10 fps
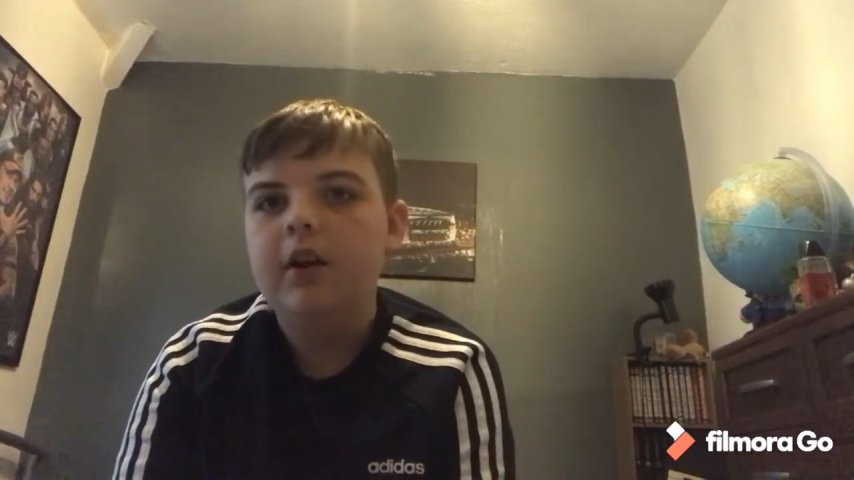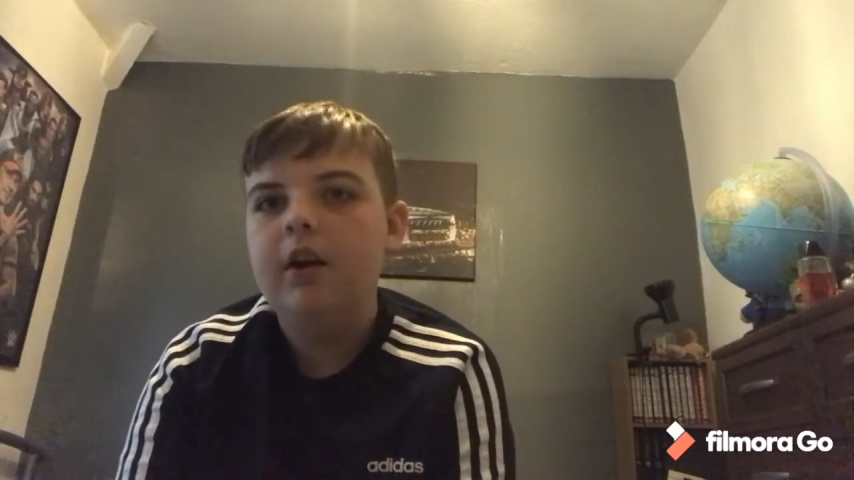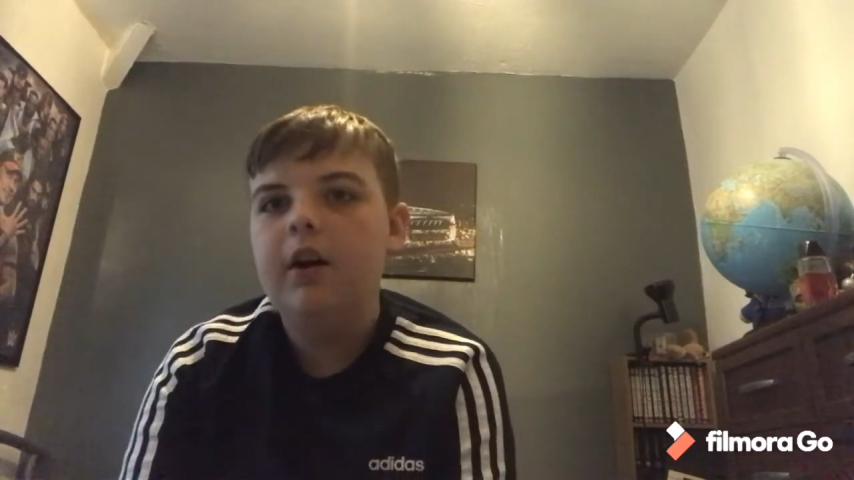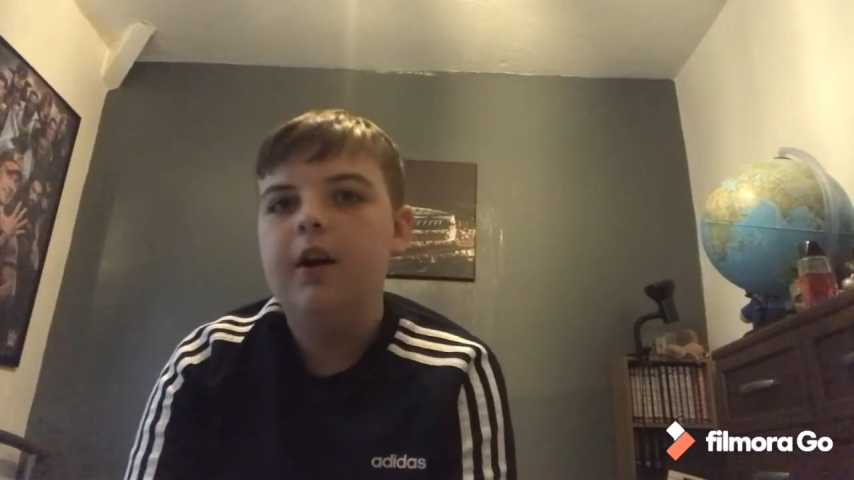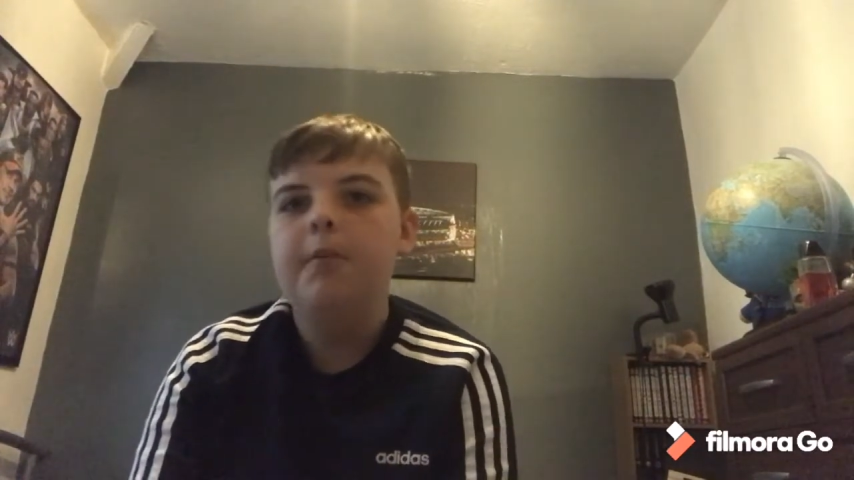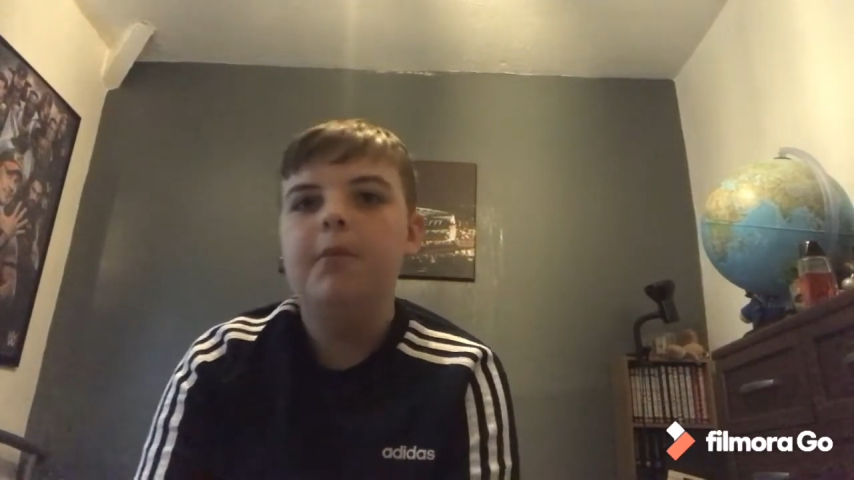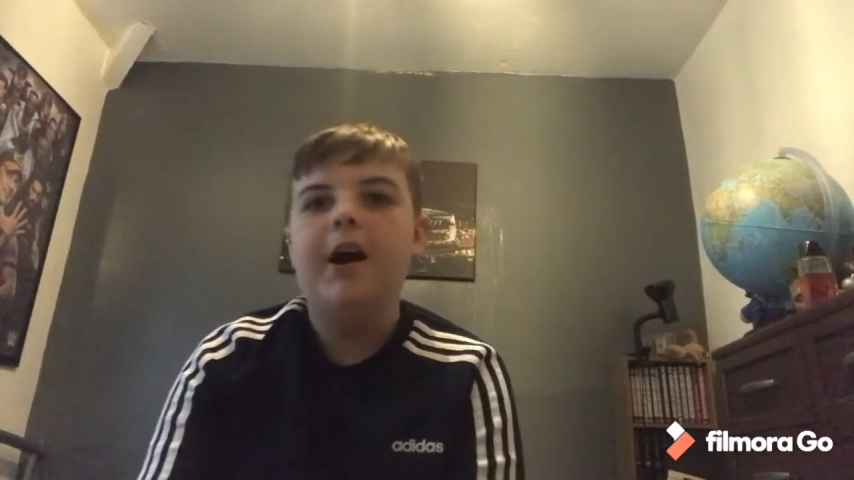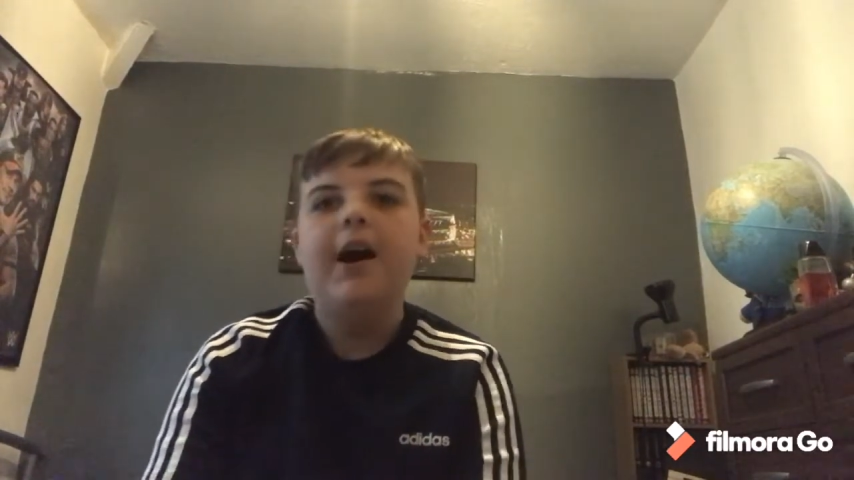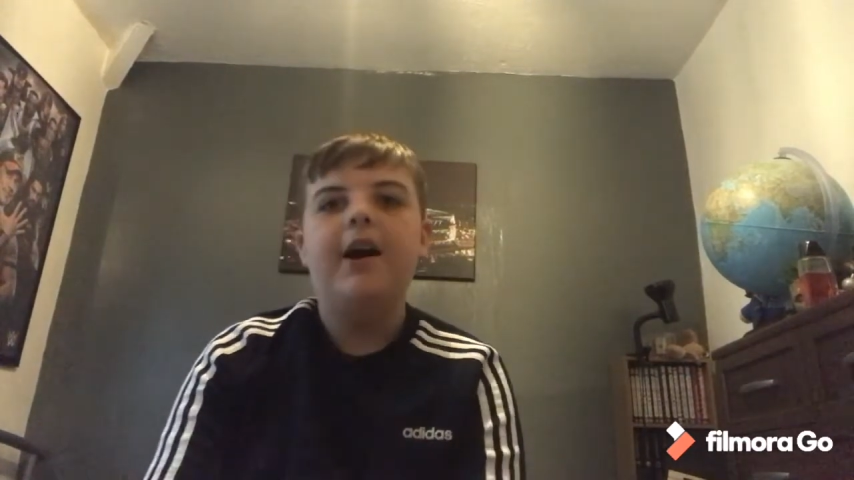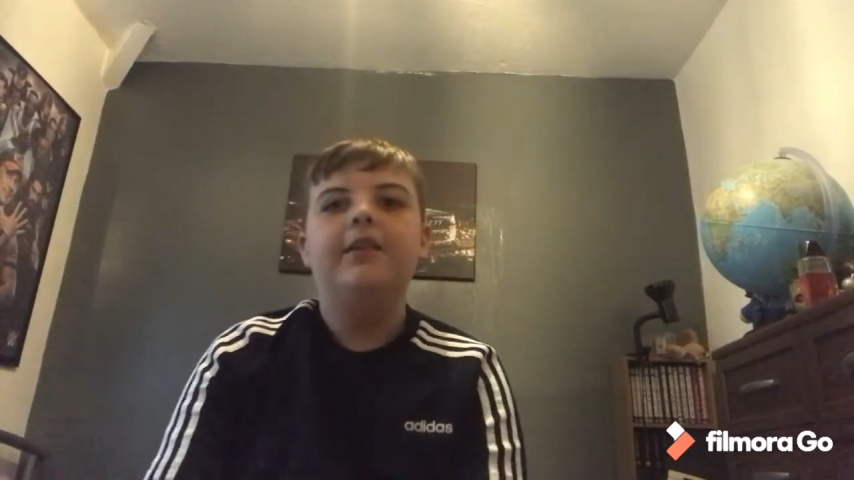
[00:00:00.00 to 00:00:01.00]
and
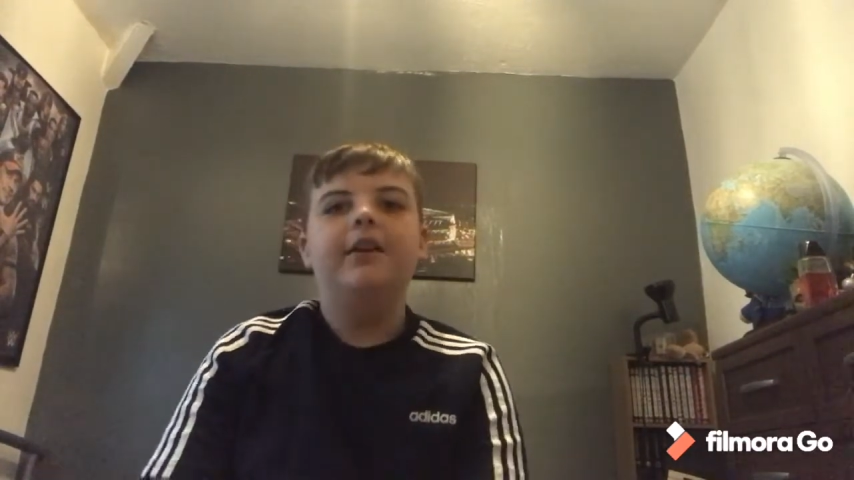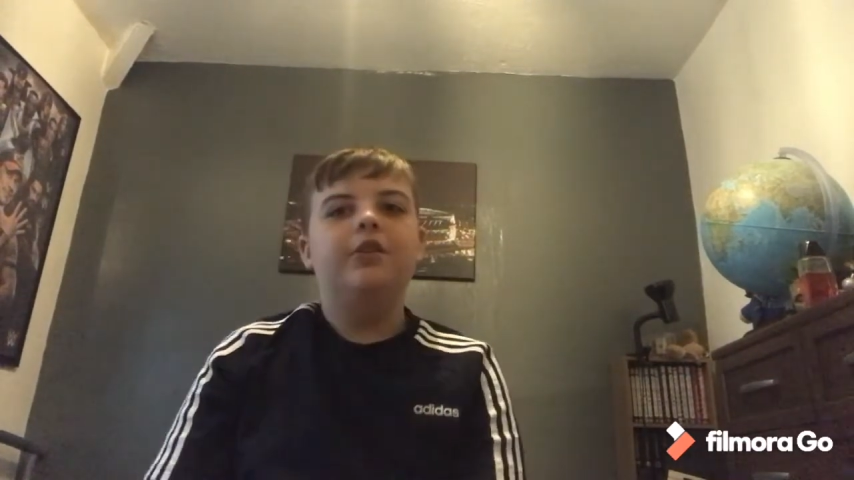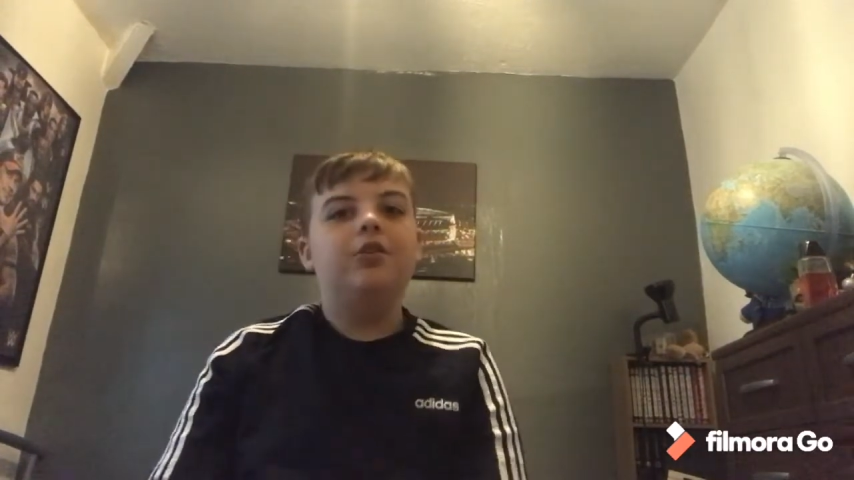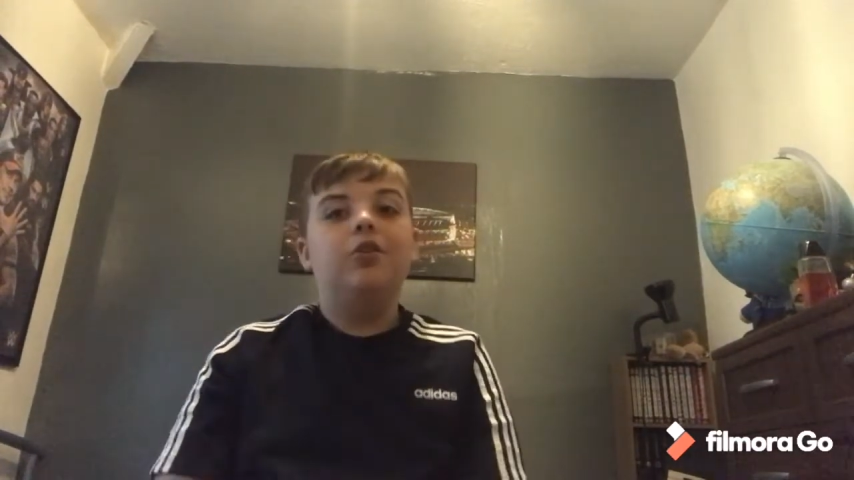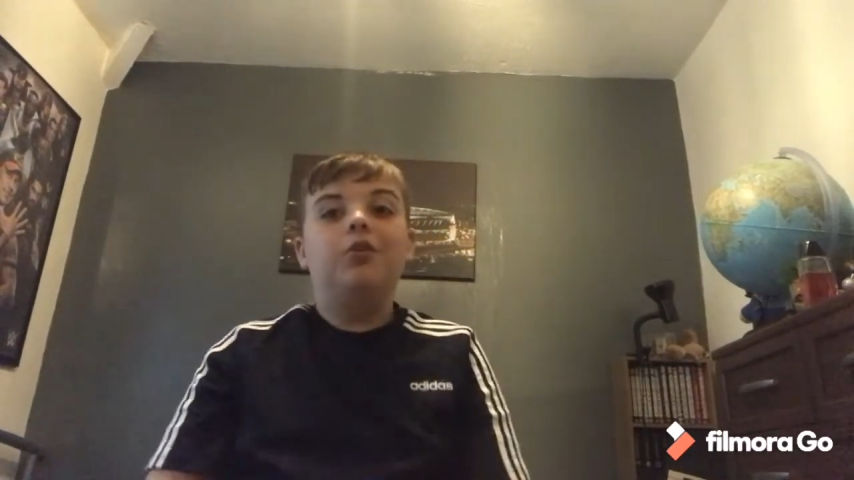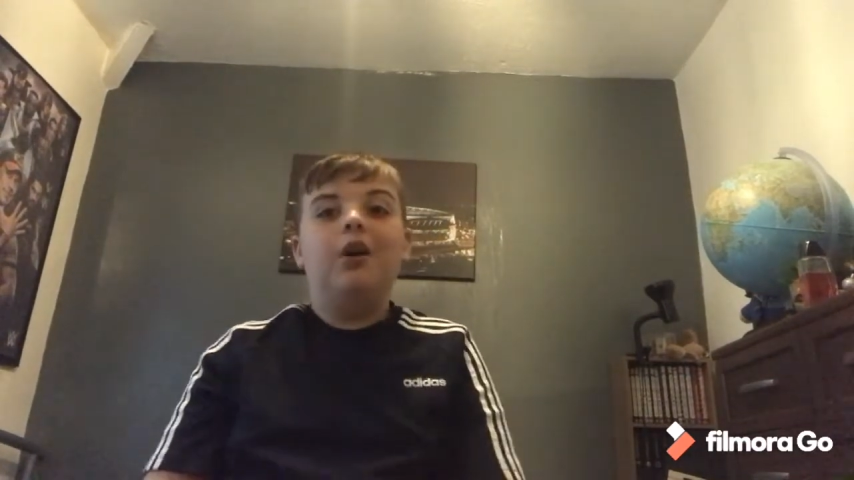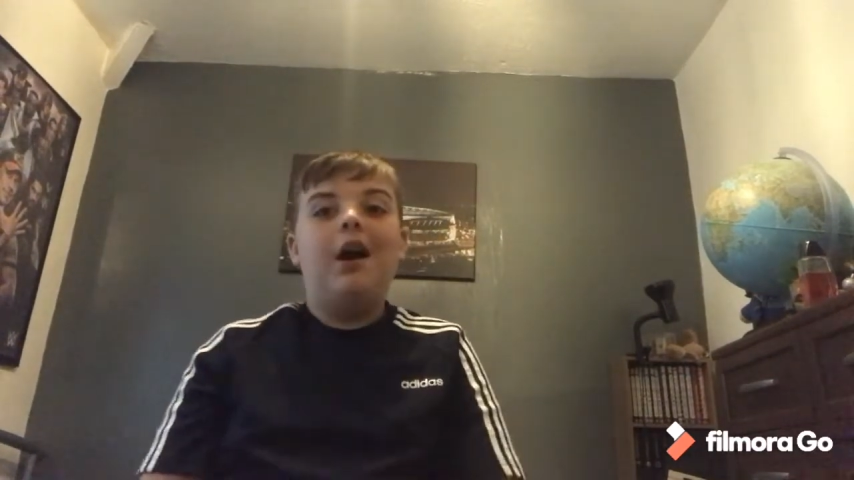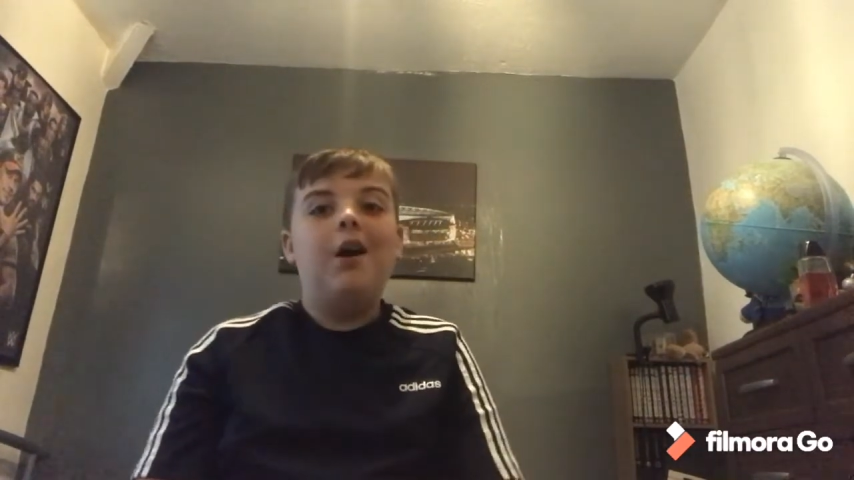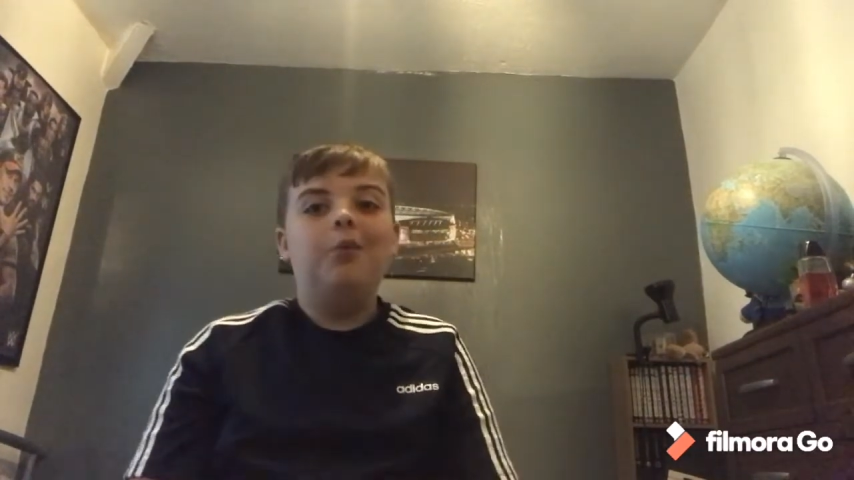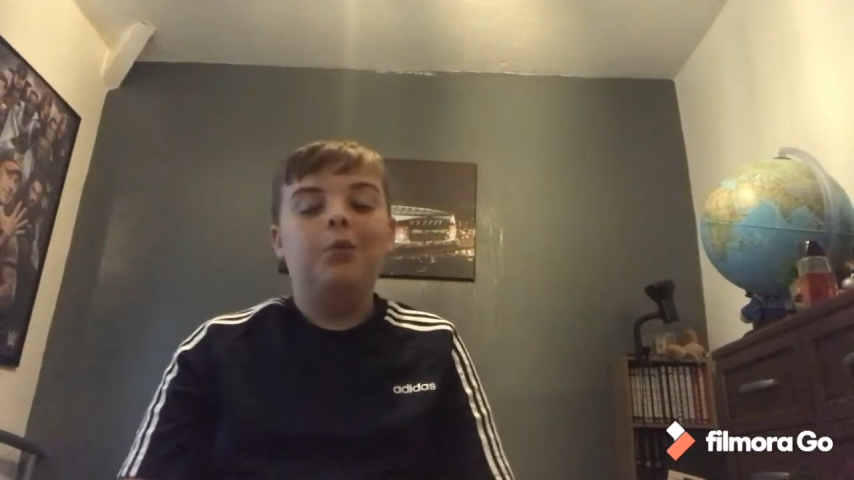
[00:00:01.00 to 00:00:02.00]
I don't know
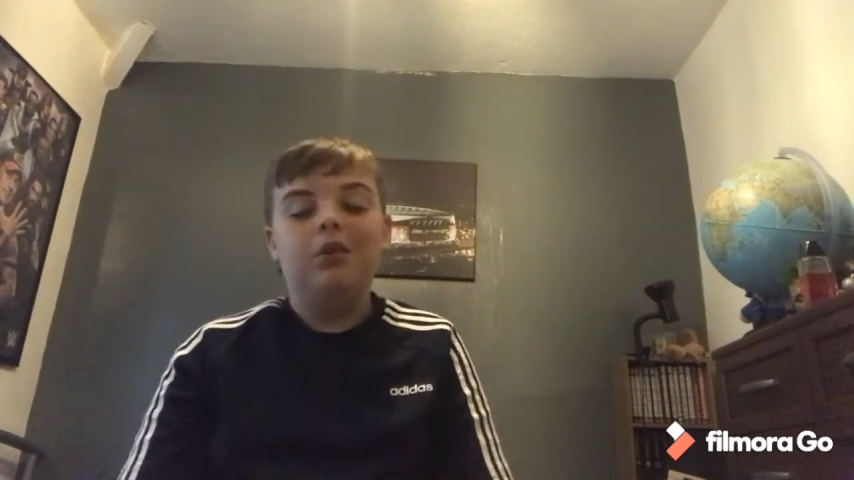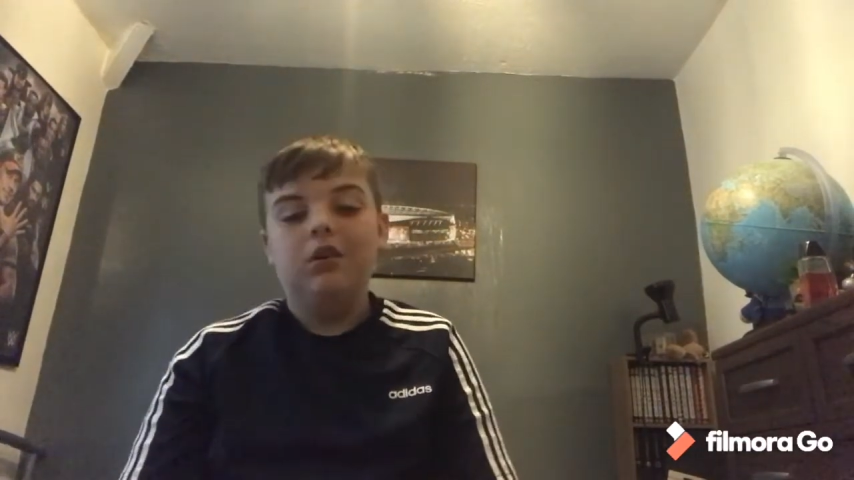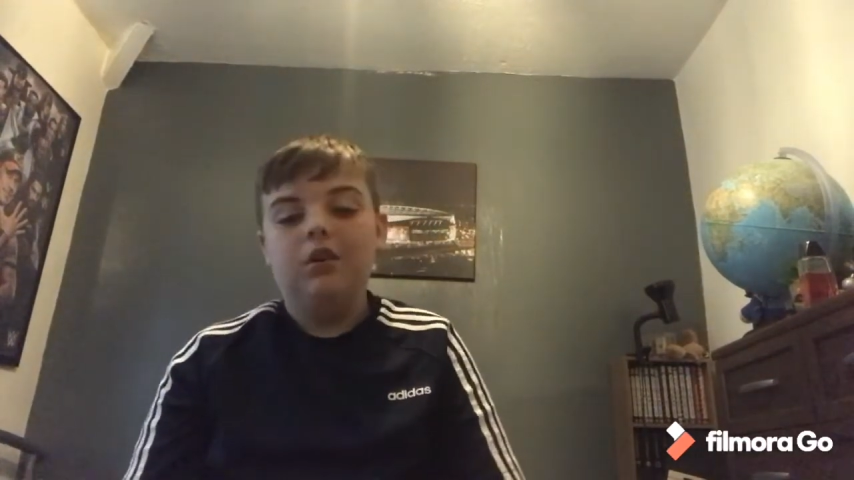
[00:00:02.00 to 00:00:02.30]
how